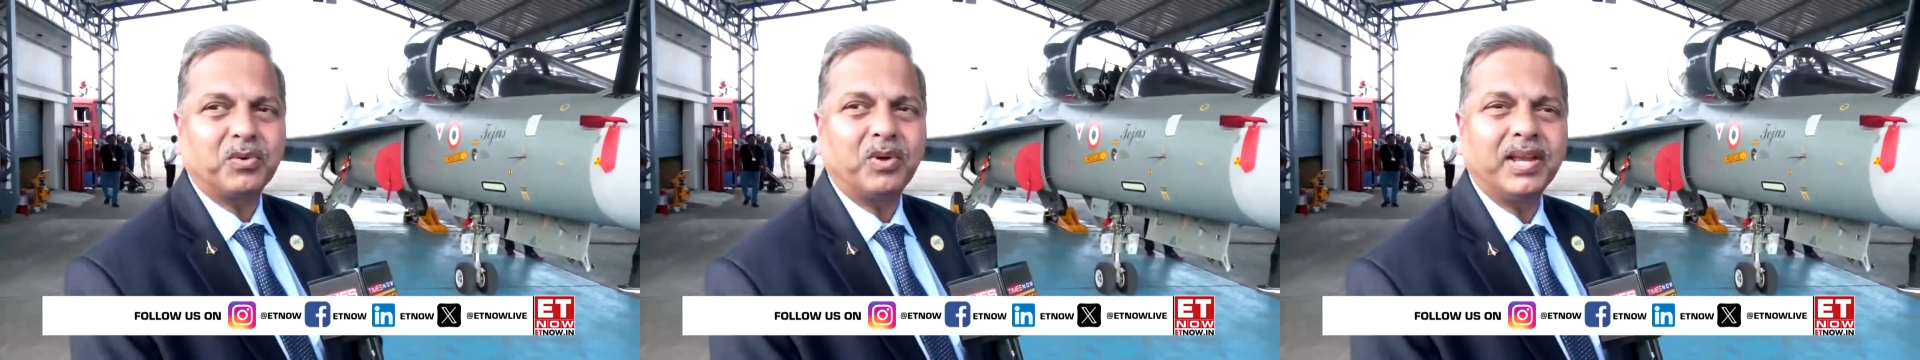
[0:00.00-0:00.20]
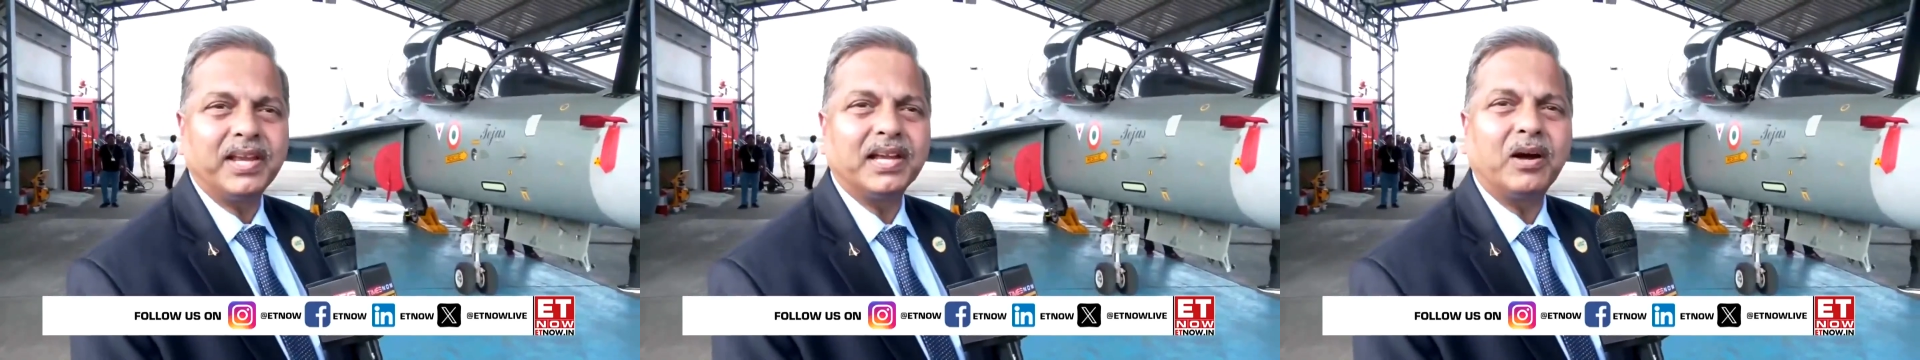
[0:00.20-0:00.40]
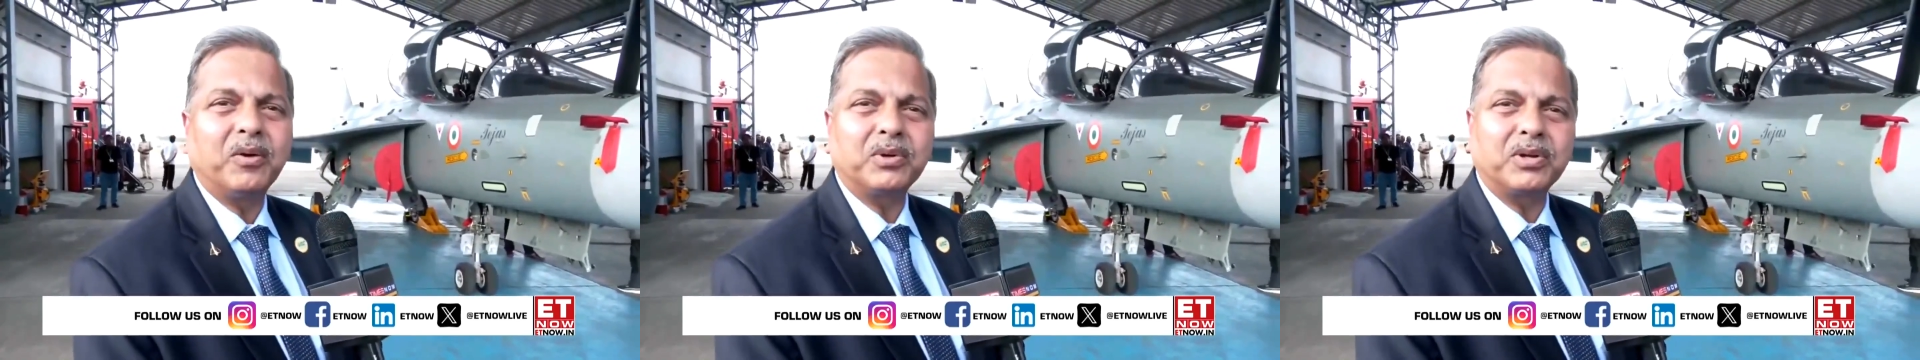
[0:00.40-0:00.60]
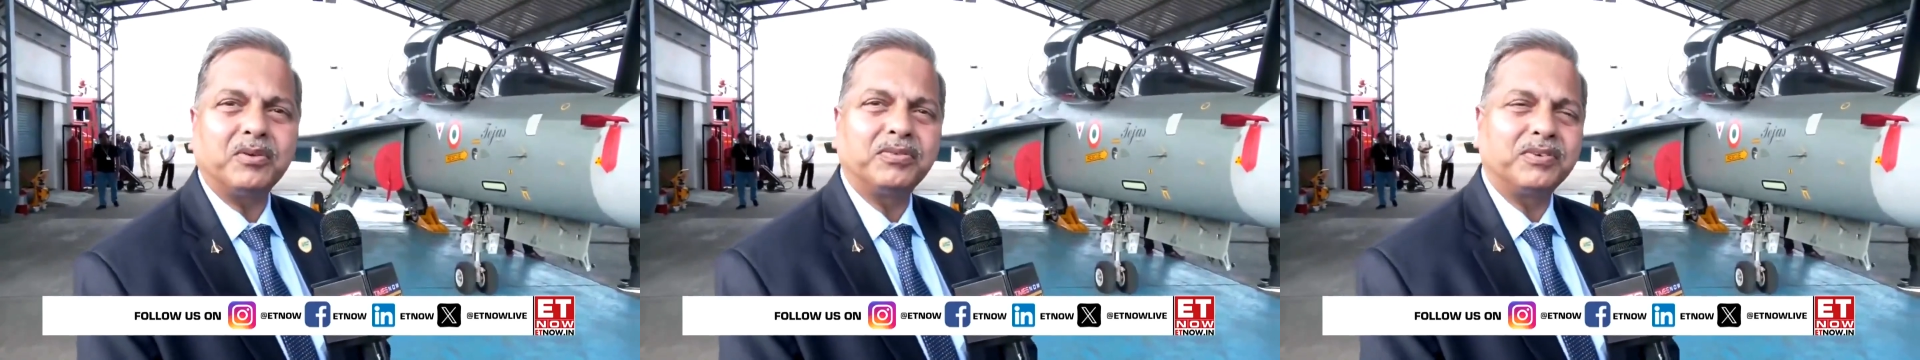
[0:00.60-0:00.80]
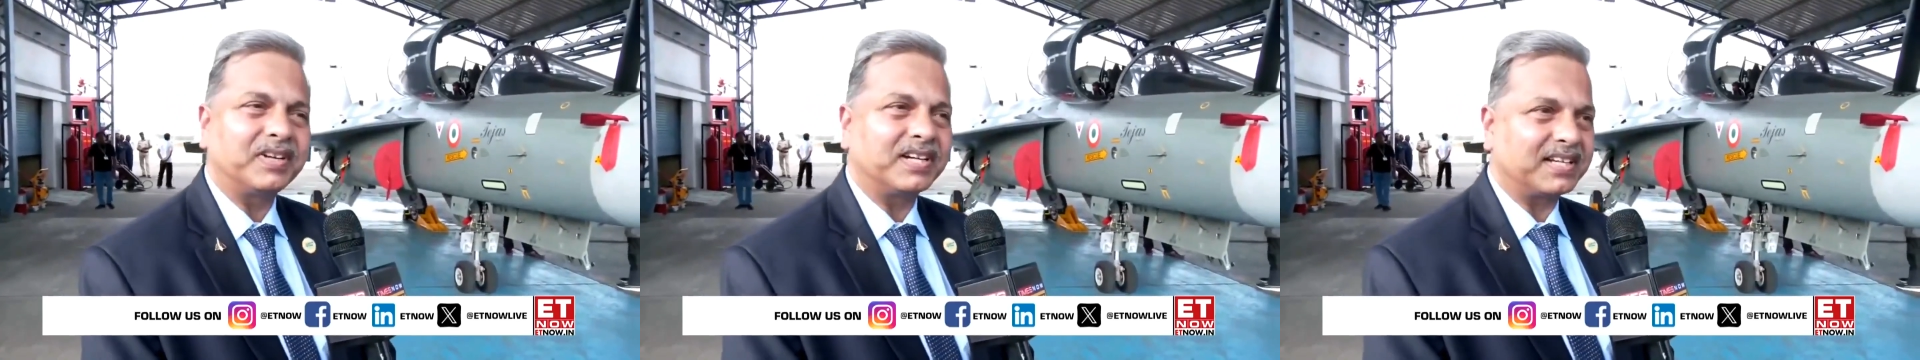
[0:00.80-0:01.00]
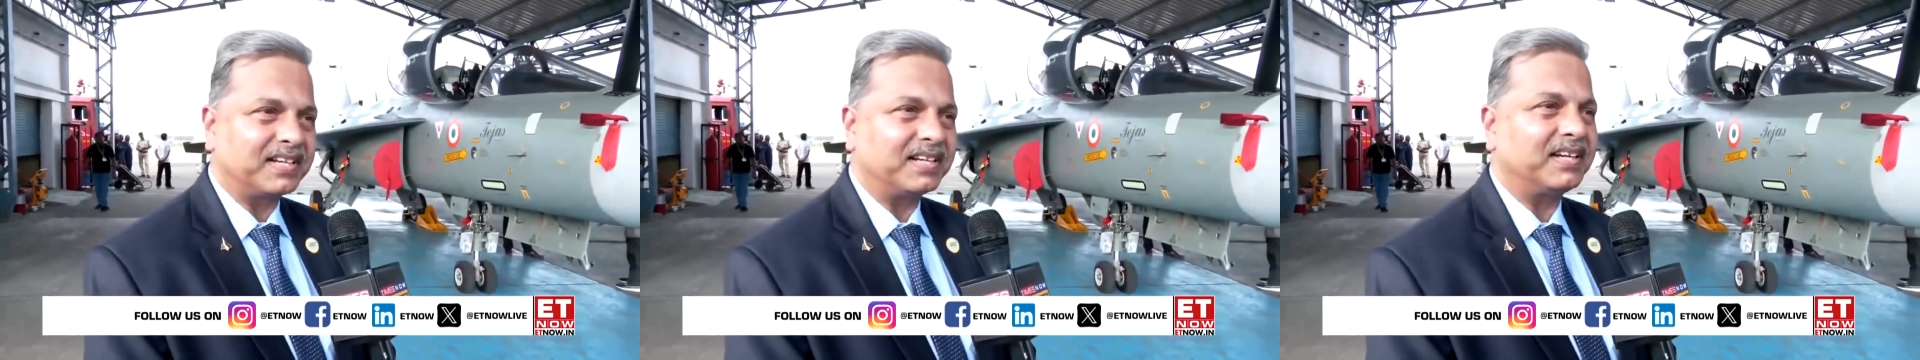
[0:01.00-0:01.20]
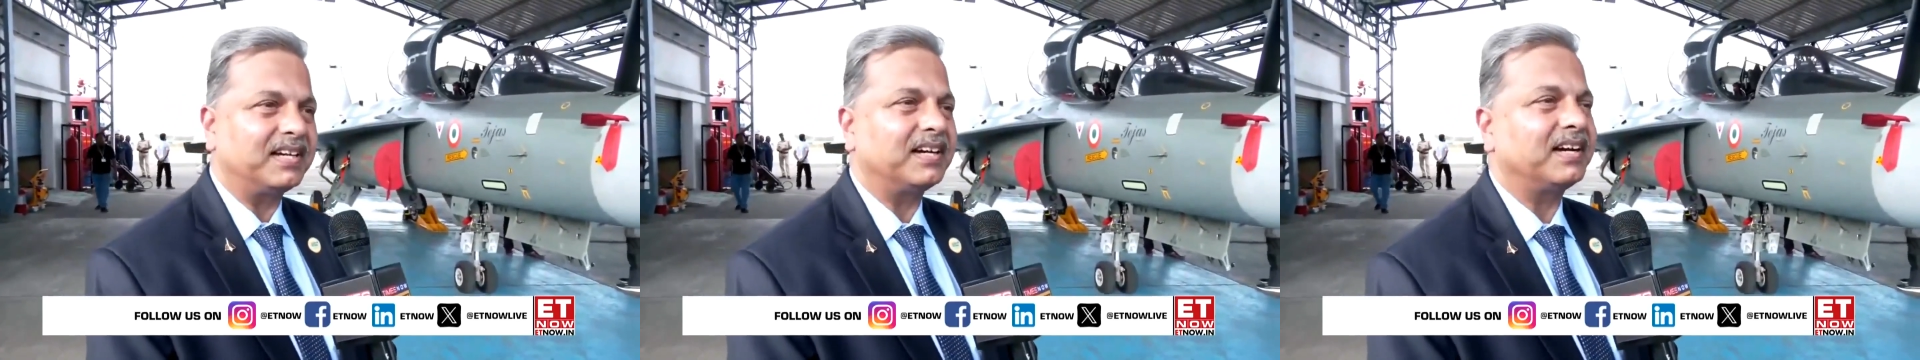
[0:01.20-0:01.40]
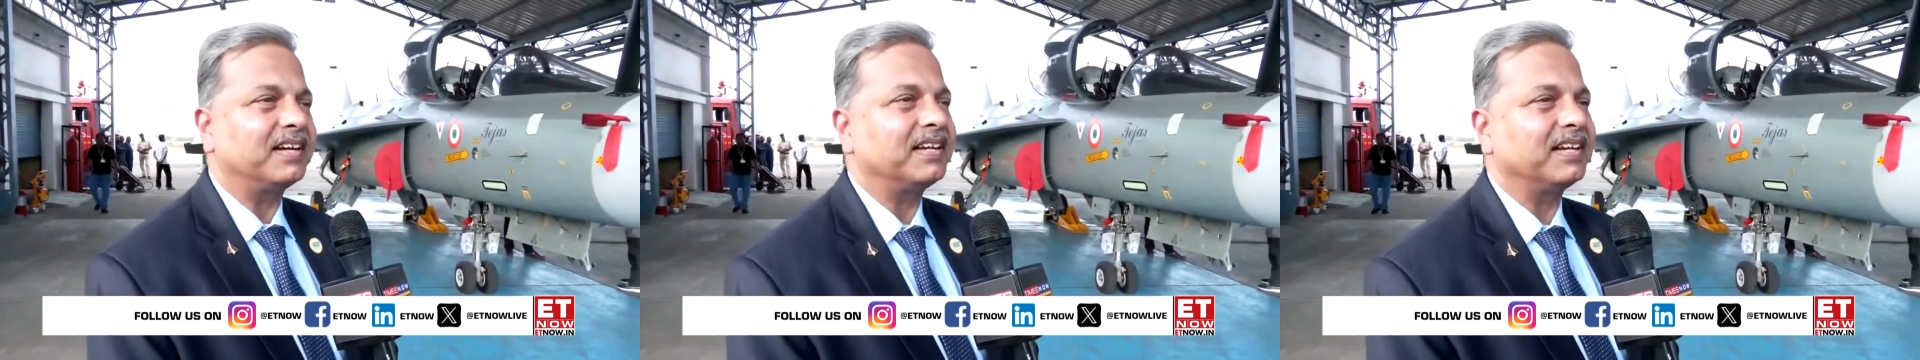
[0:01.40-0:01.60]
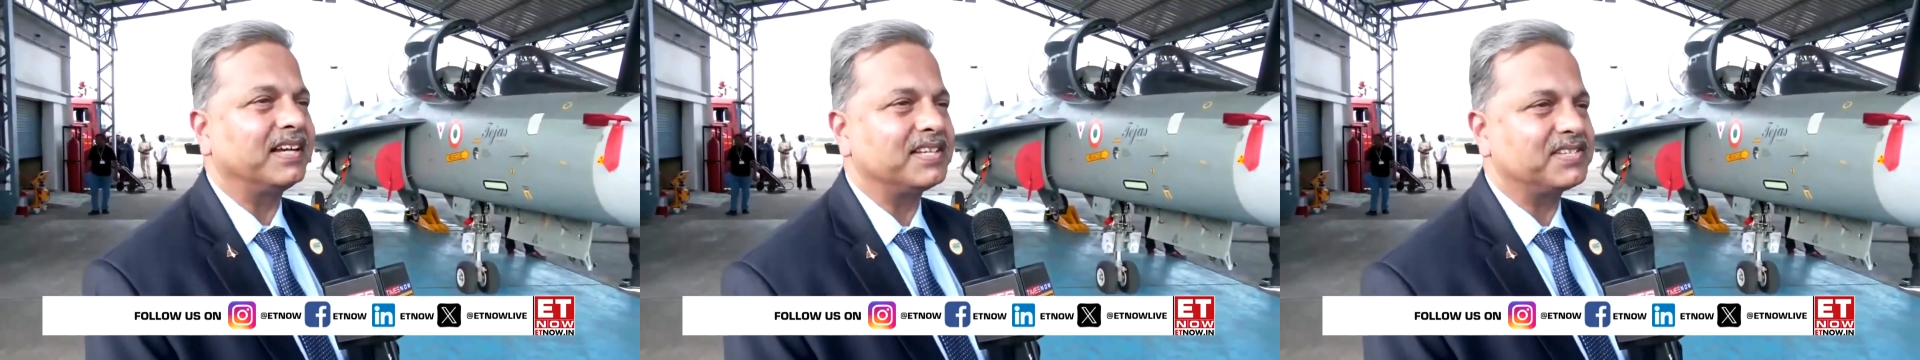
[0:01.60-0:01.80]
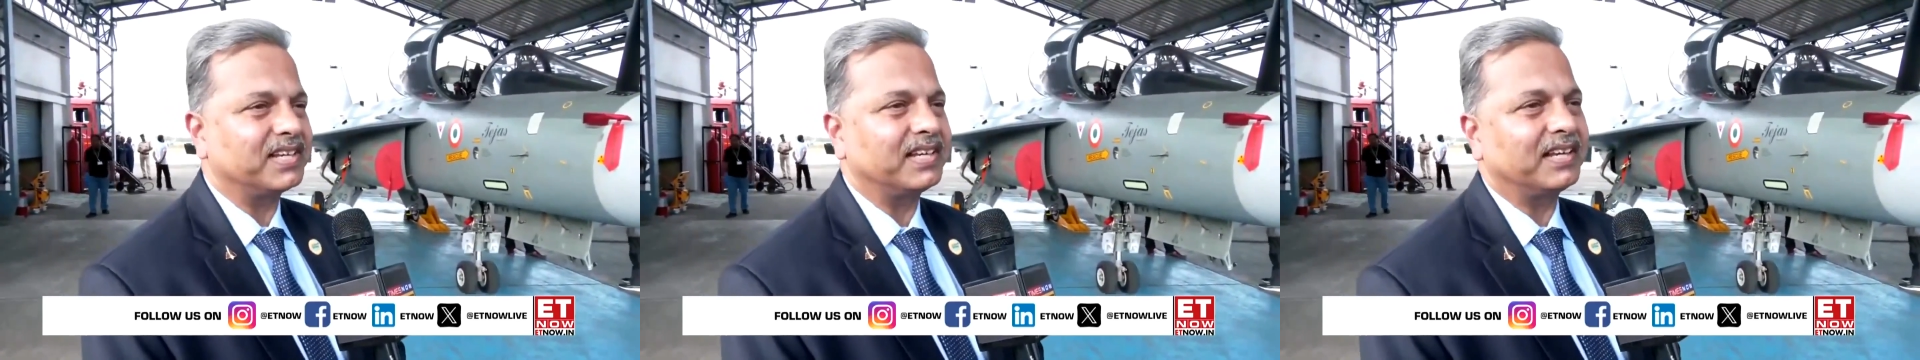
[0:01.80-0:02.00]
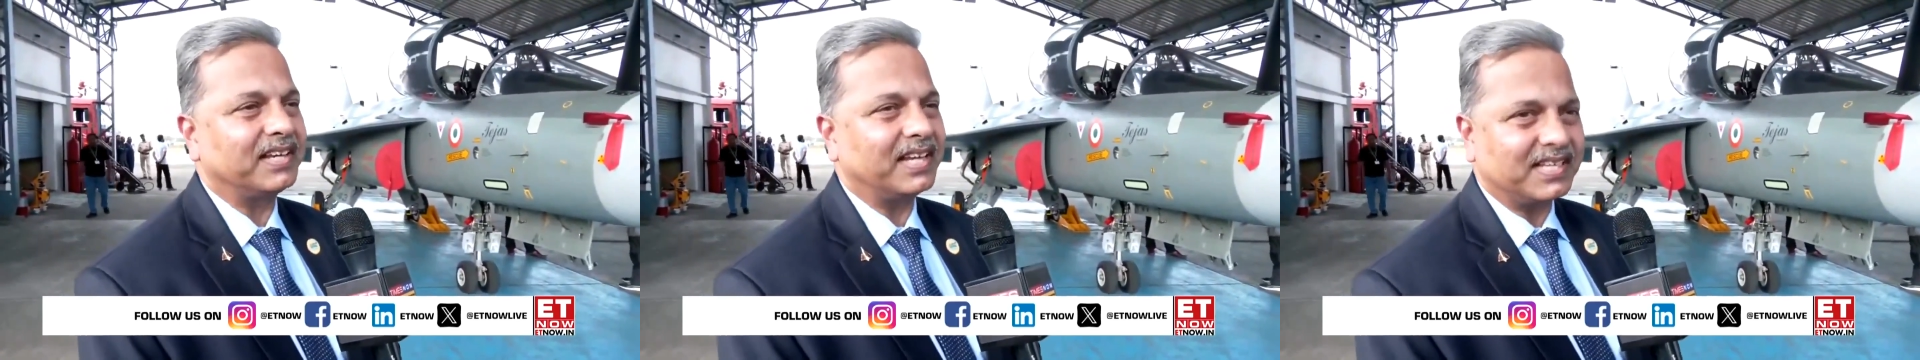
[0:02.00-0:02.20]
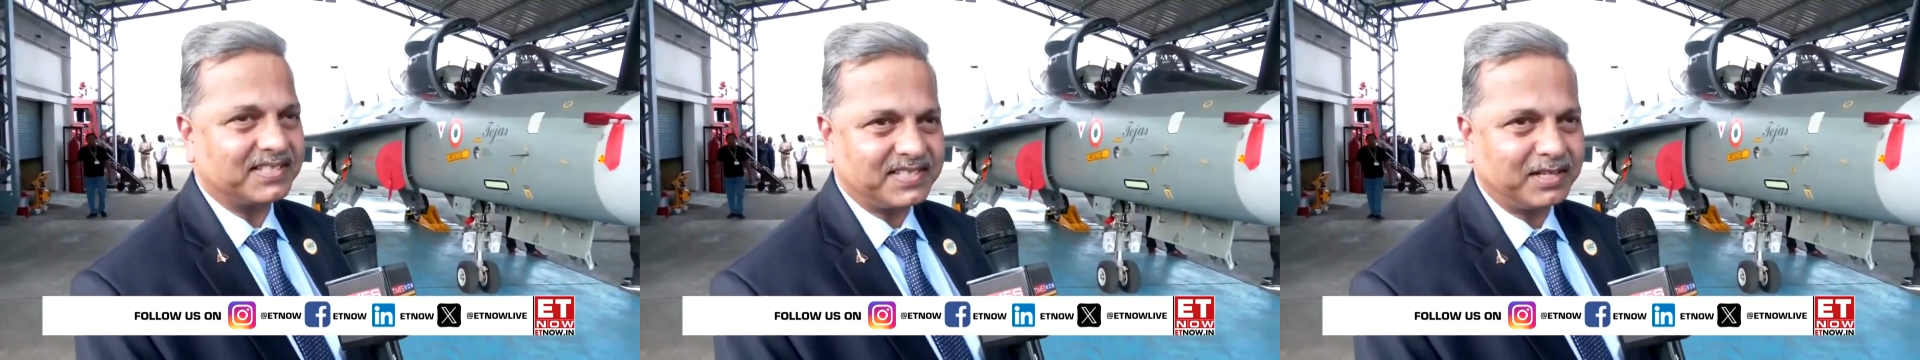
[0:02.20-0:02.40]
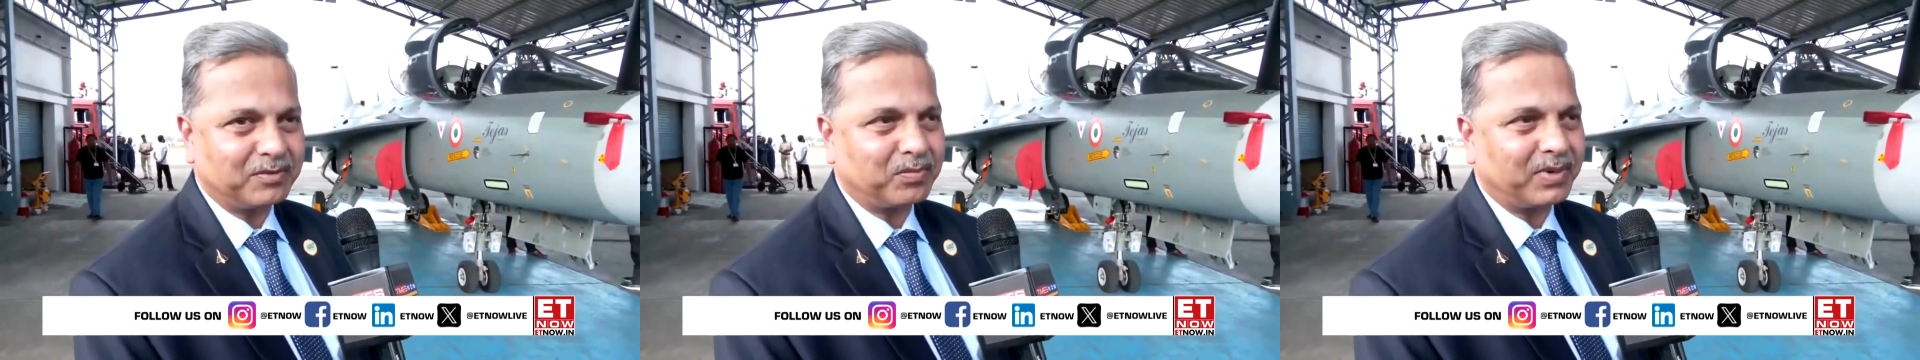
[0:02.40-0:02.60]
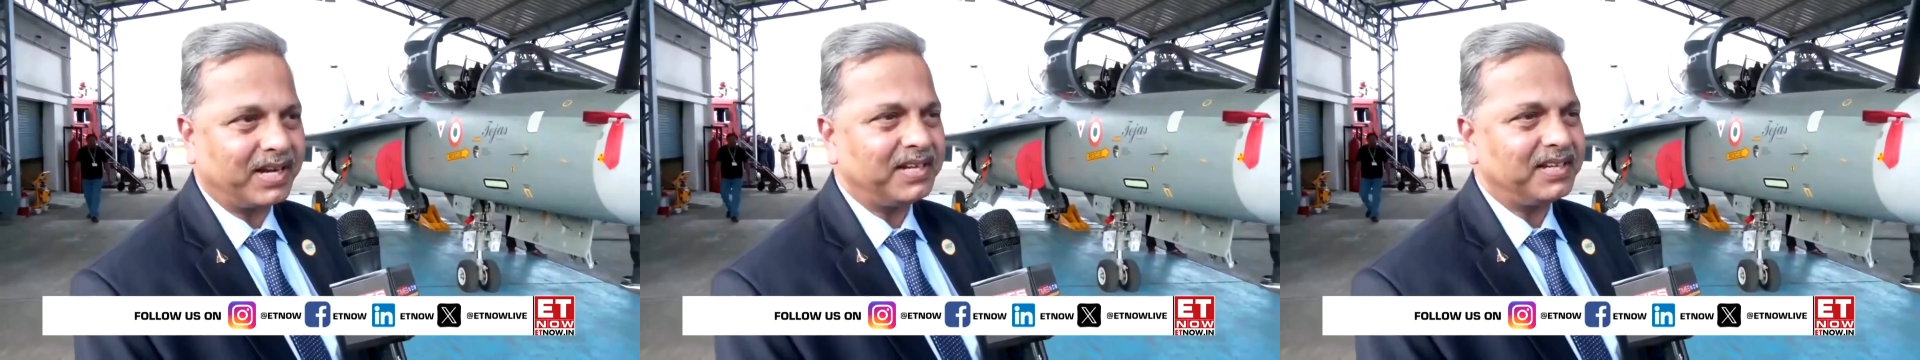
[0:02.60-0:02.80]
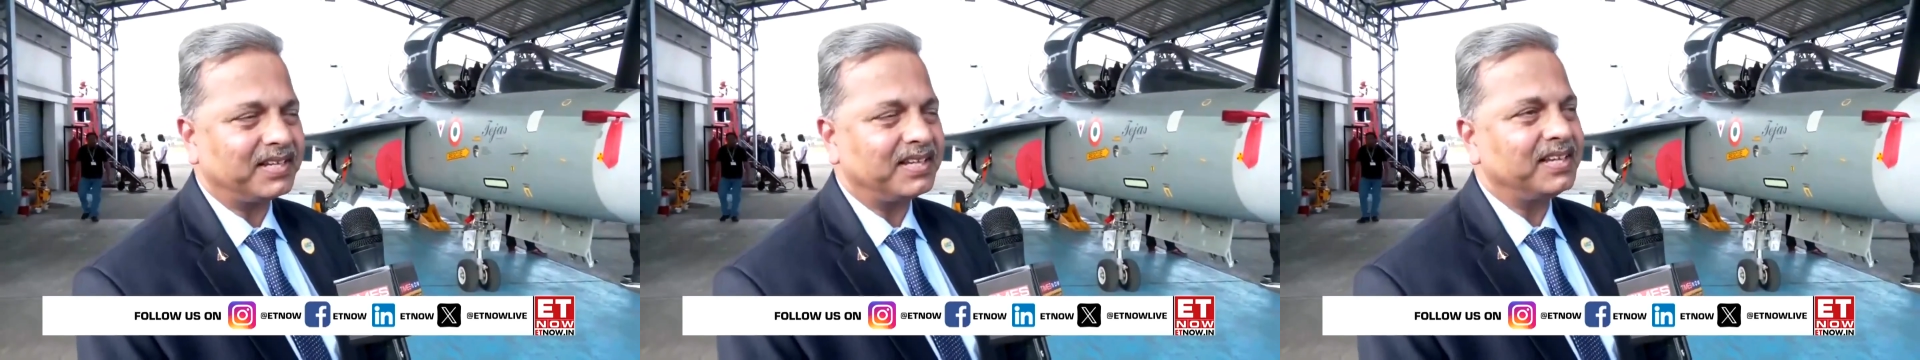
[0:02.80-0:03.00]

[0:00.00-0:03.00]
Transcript: rolling out of our uh, HAL Nashik plant,